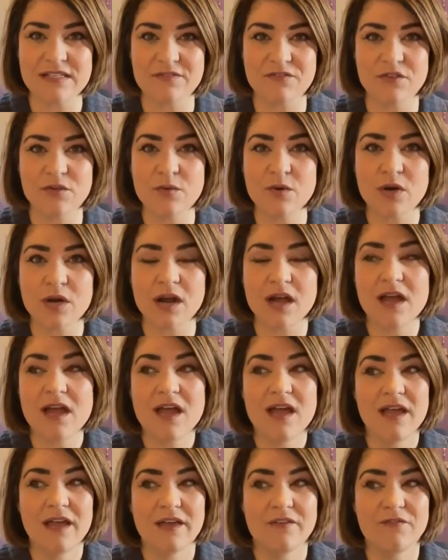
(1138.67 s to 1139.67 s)
If you are
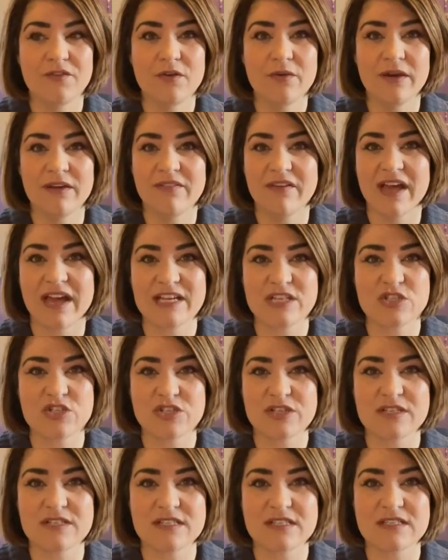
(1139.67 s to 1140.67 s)
if you have asked
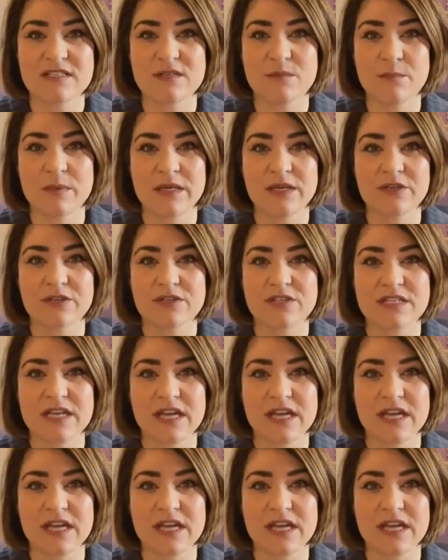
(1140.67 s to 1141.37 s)
Jesus to be your